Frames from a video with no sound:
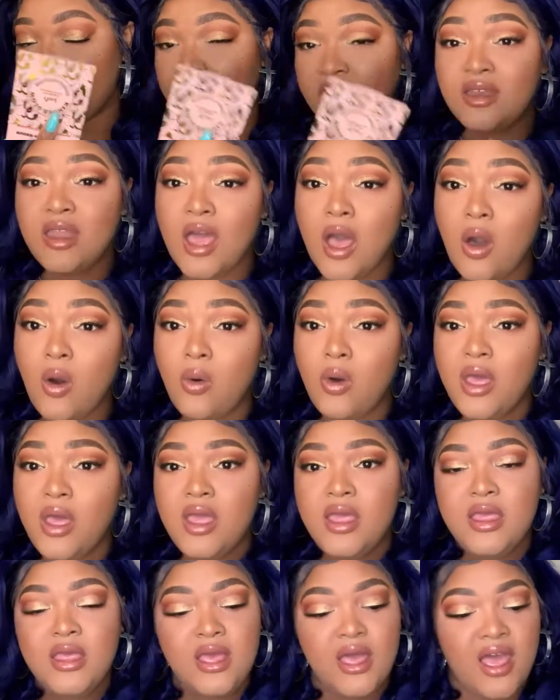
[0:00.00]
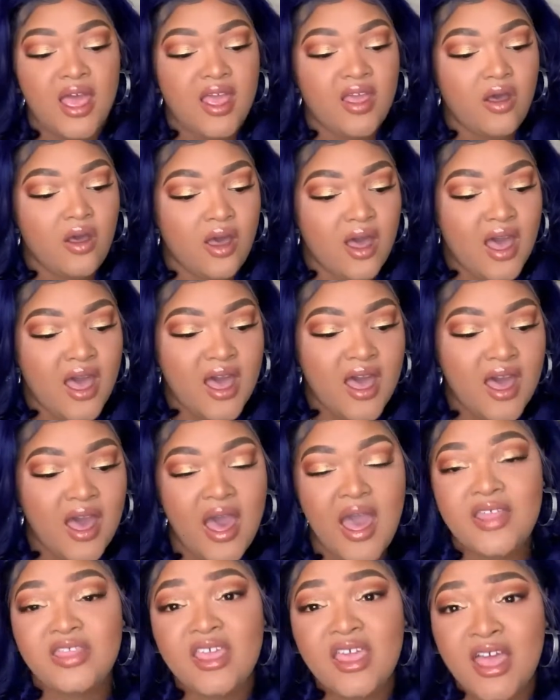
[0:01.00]
No.
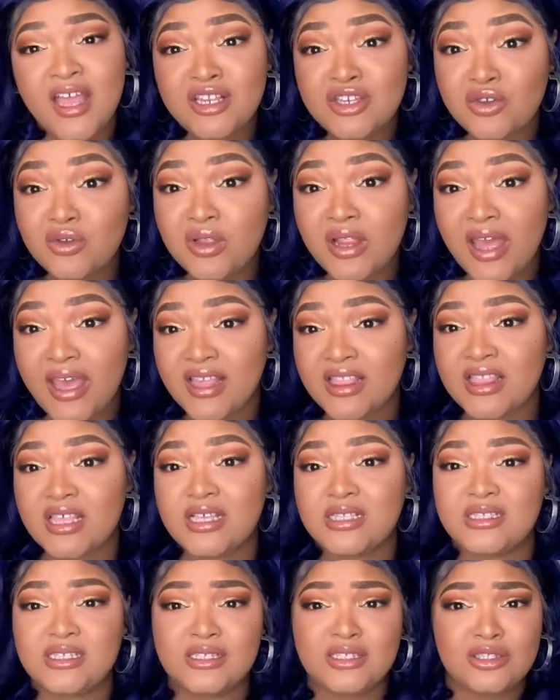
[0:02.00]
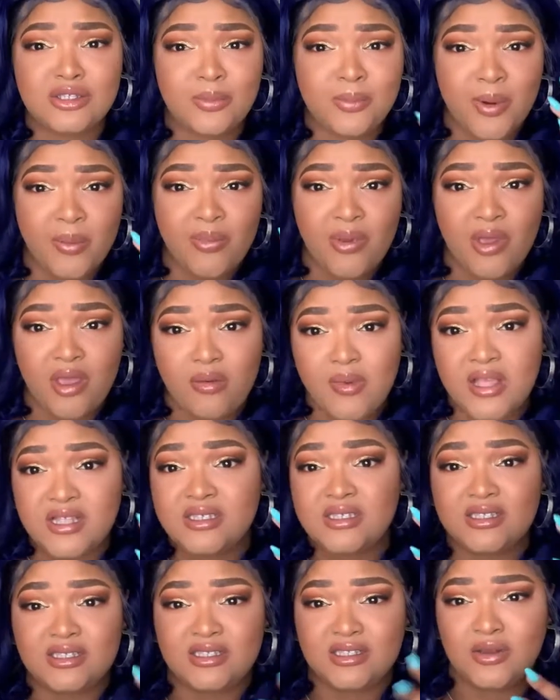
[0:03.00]
I think I do like this. It's super
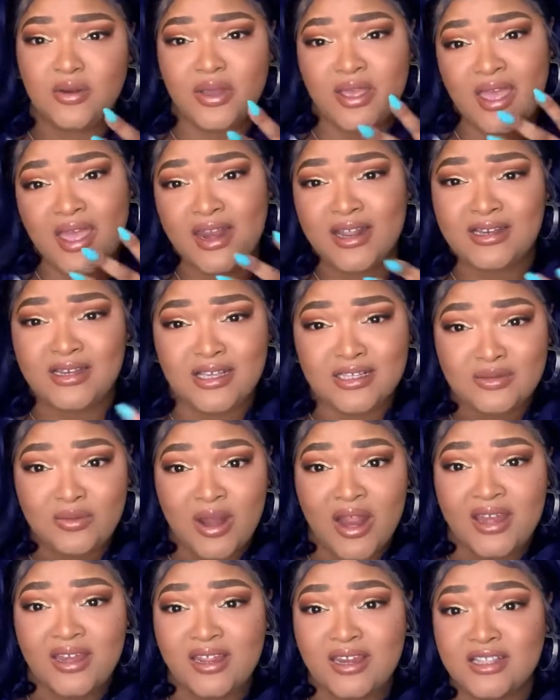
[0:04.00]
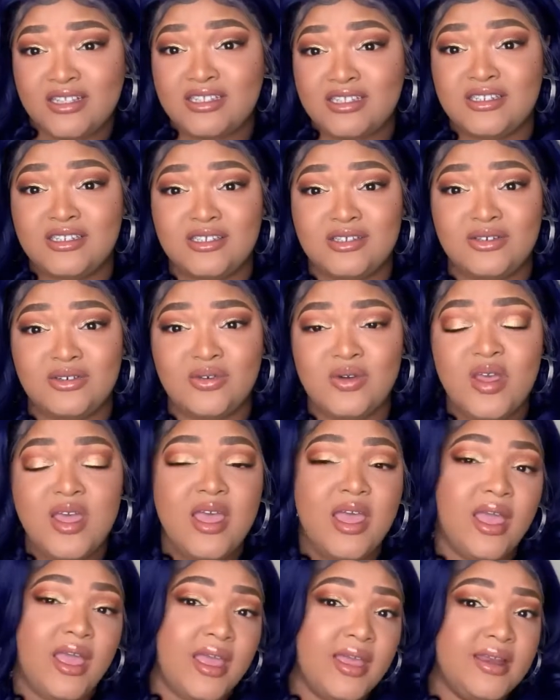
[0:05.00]
pigmented, so it kind of does what I needed to do.
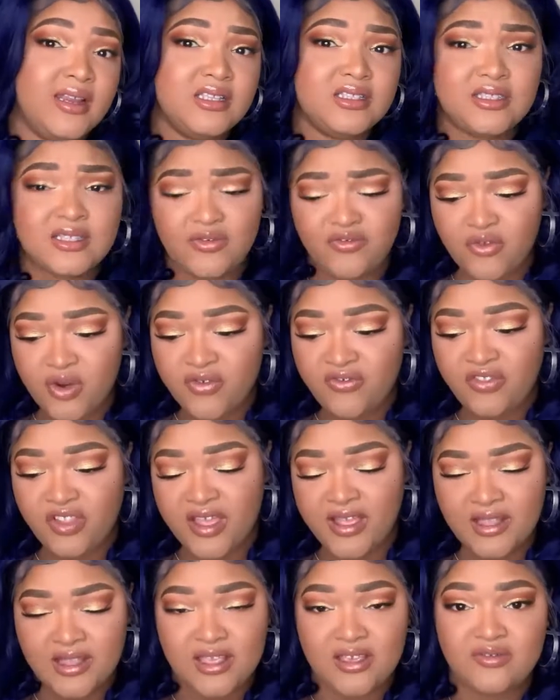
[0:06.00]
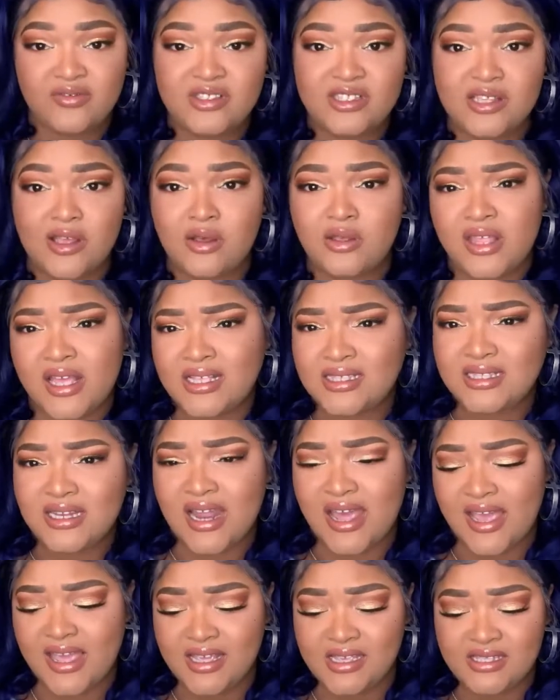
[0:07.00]
And it's reflective, so that's
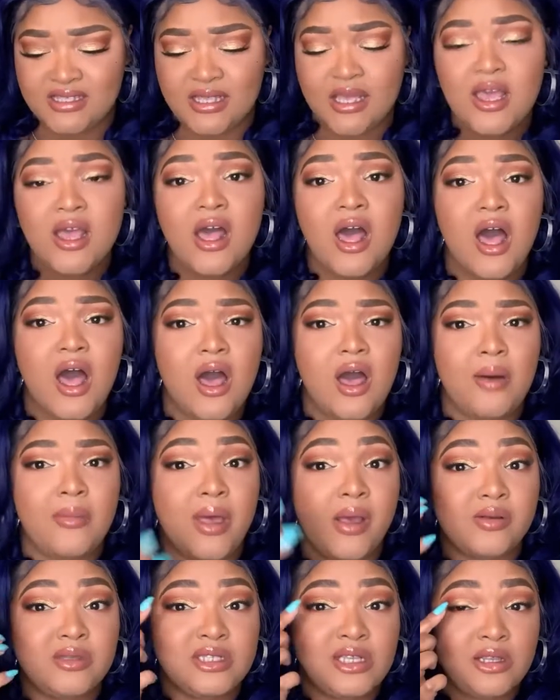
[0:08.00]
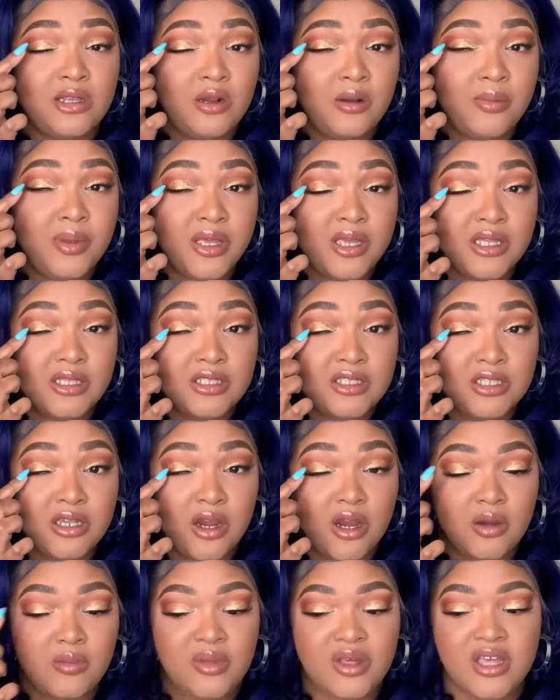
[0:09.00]
nice. I was a little bit
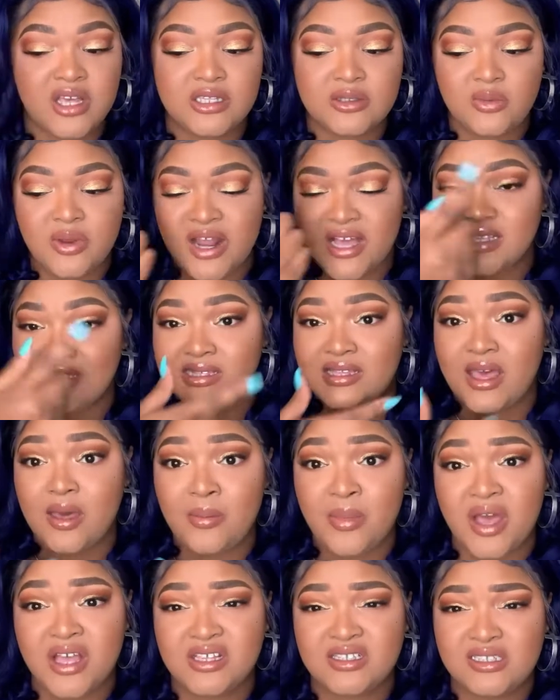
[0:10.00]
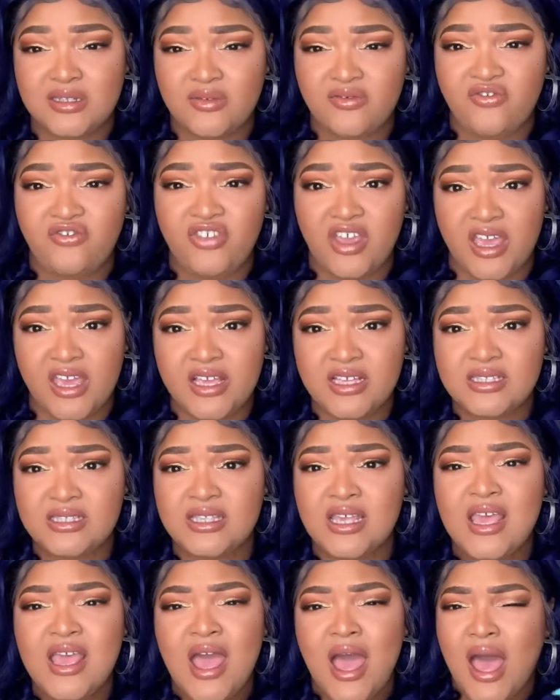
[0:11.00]
concerned because when I set my face,
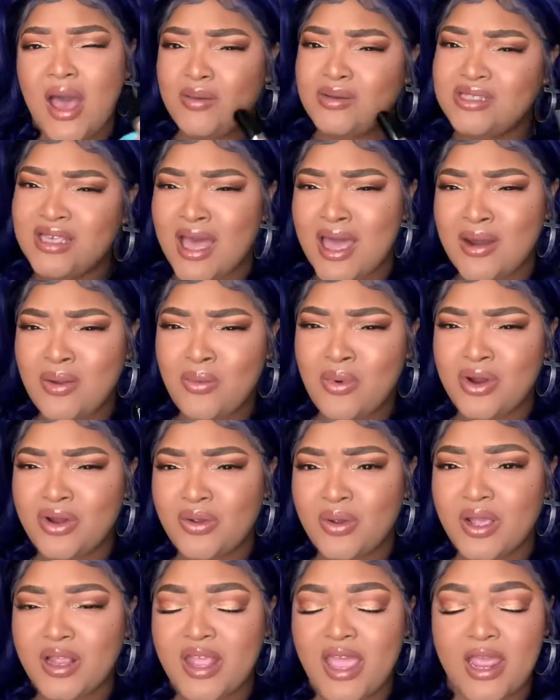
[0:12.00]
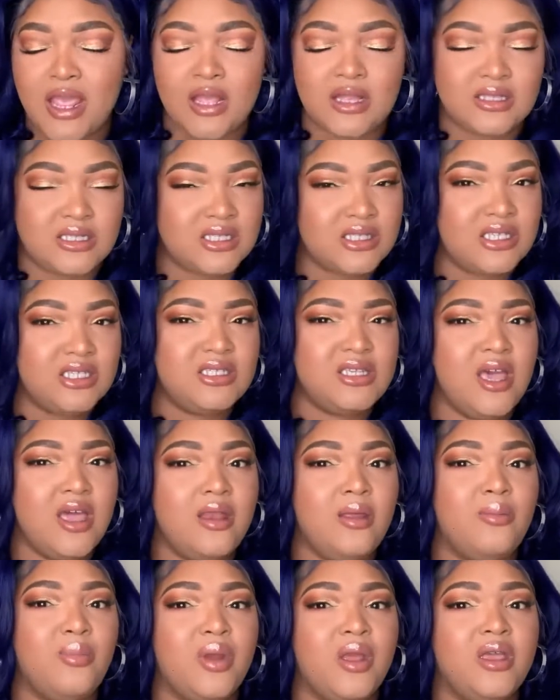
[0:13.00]
I was kind of wondering, like, did this kind
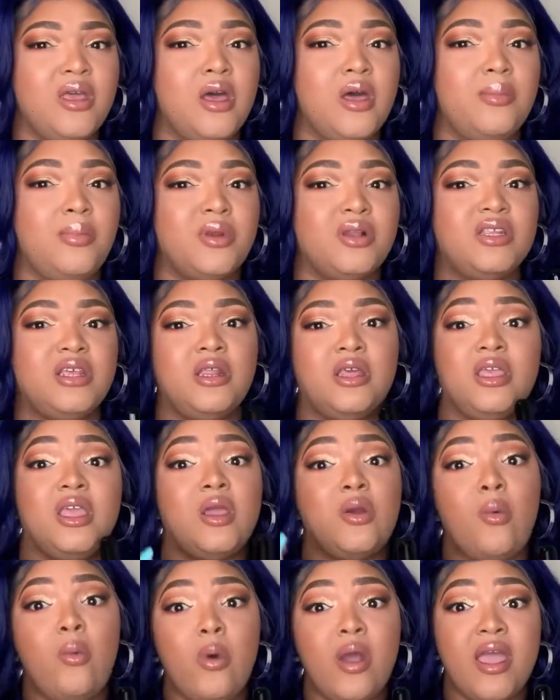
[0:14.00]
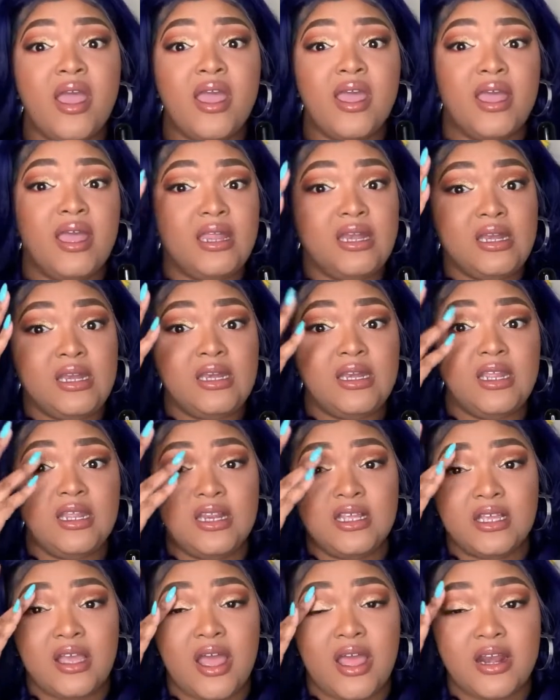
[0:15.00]
of break up or did it get wet and did
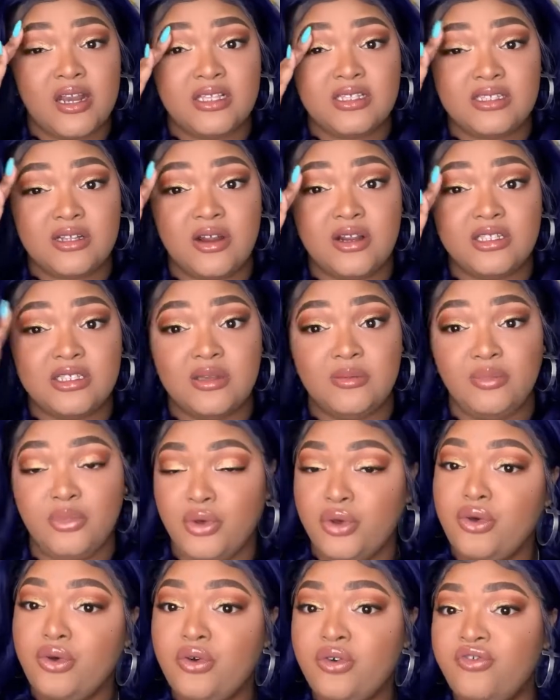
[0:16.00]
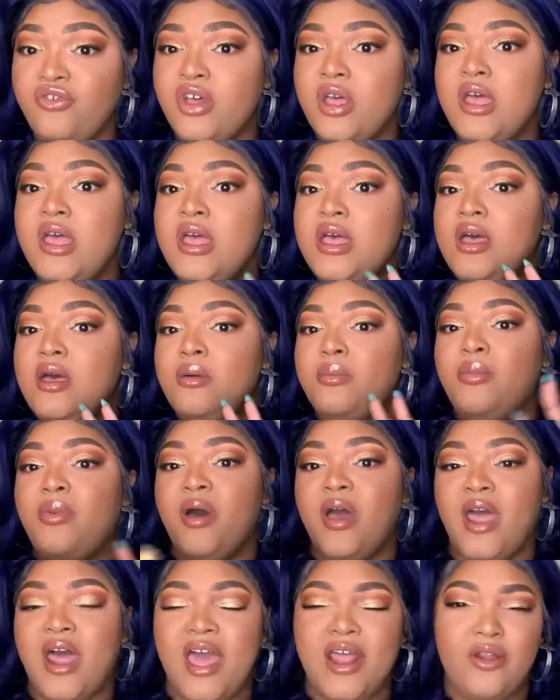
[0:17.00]
it kind of start to move?
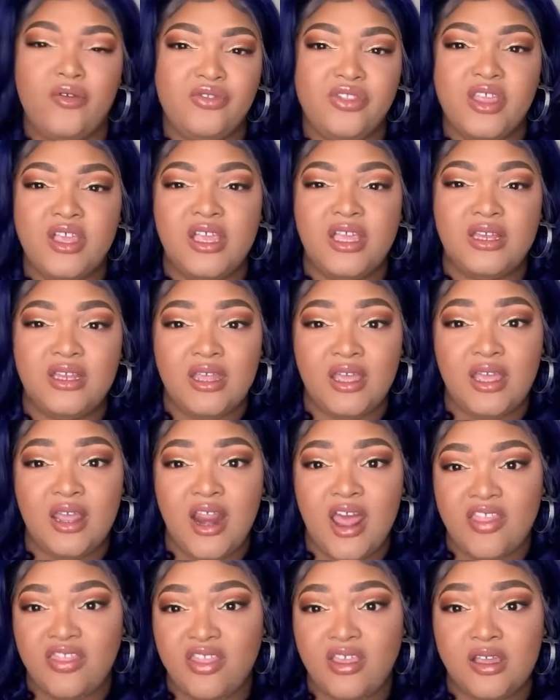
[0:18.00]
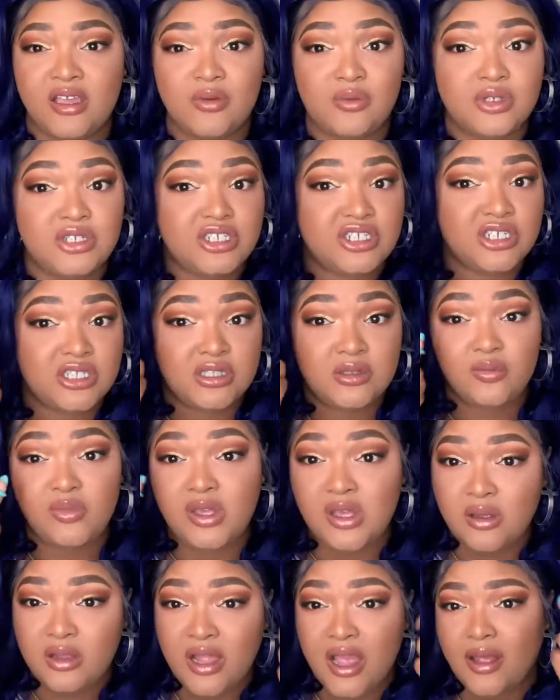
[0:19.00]
But I don't think it did. I think it was just
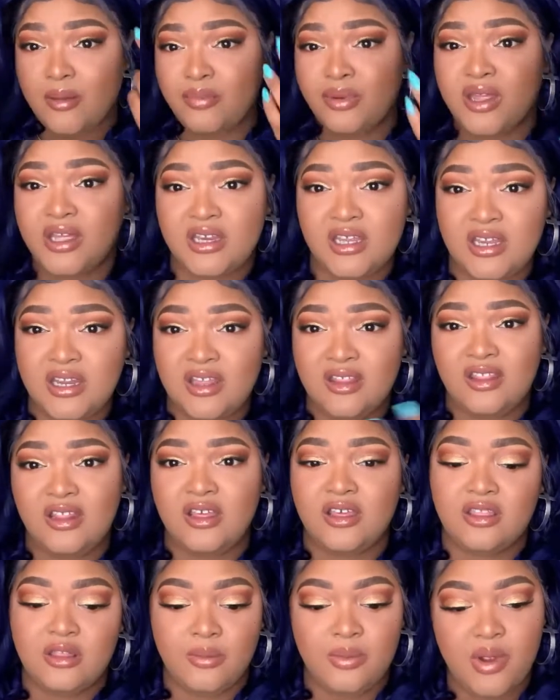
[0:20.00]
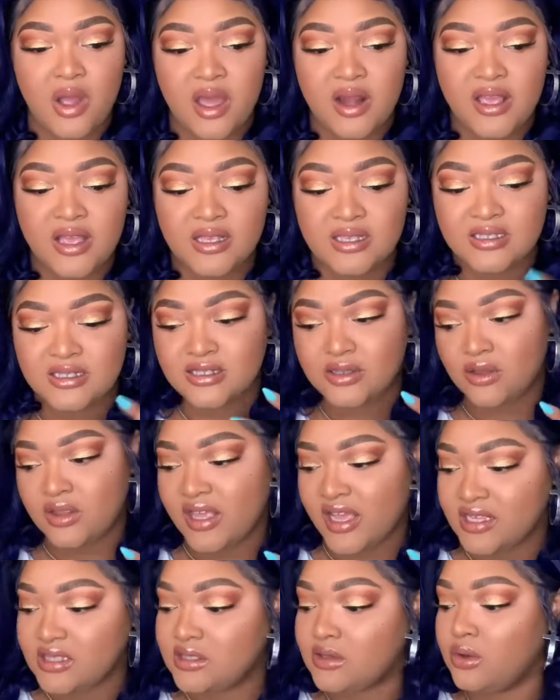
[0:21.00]
me, like, blending in the other products, so
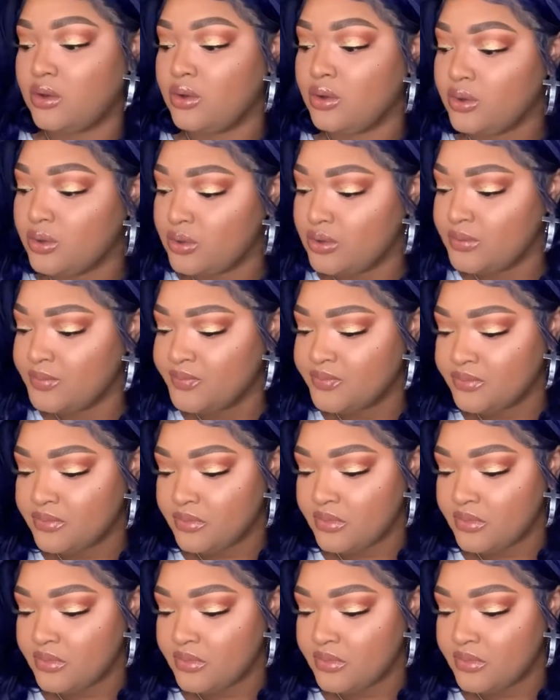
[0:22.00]
that's cool.